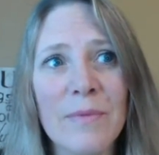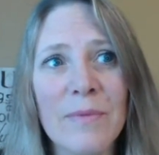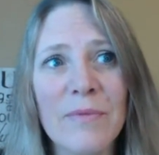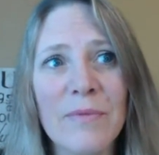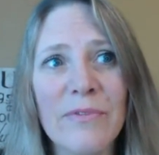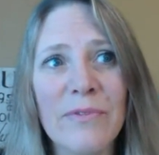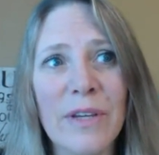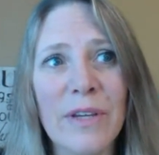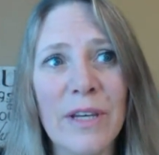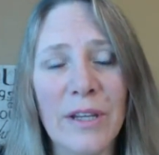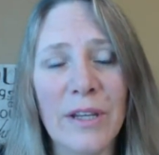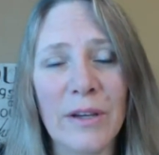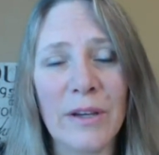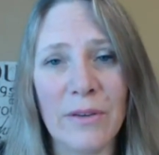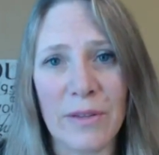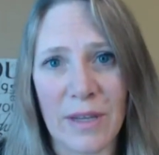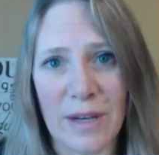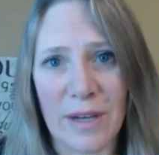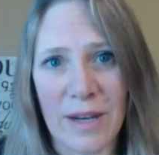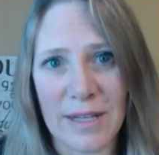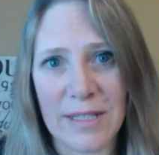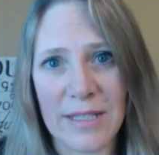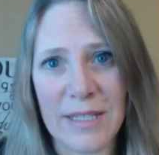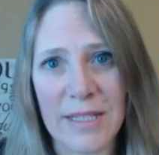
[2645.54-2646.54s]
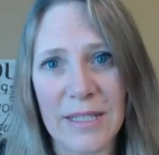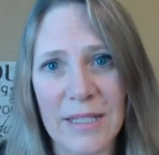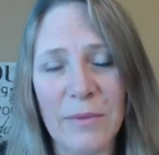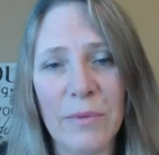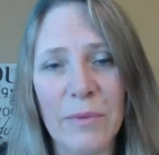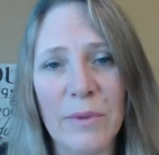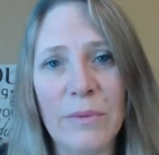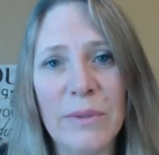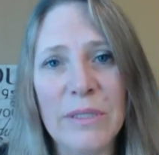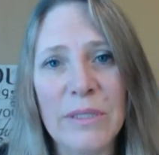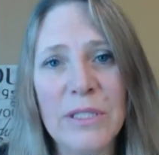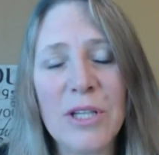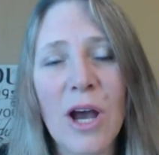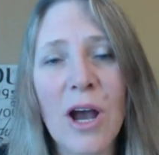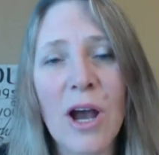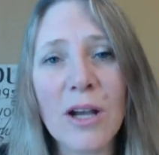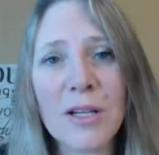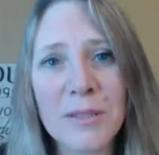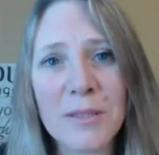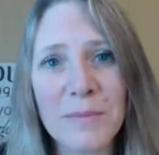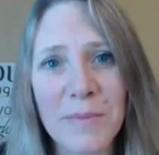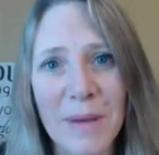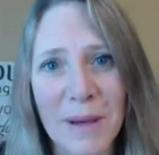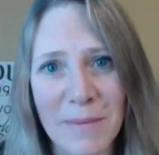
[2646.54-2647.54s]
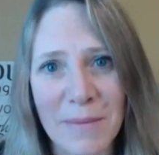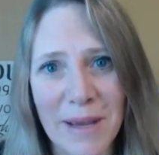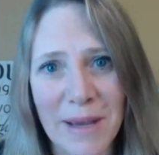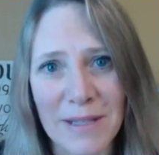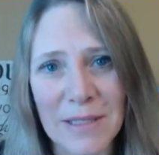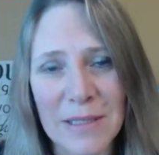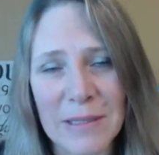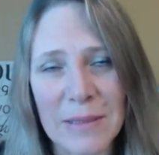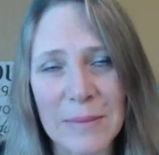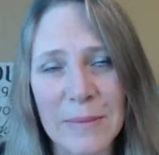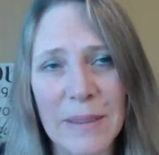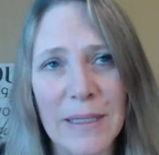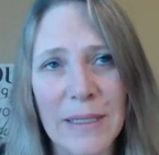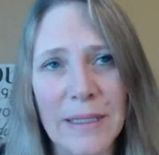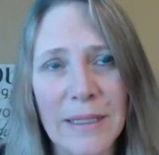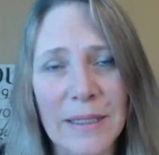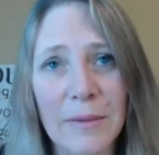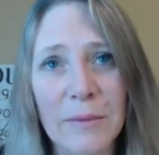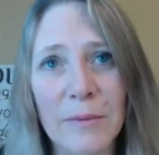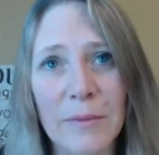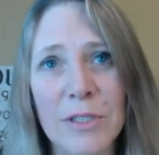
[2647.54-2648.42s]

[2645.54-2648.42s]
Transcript: video that I did when we talked about masterminding,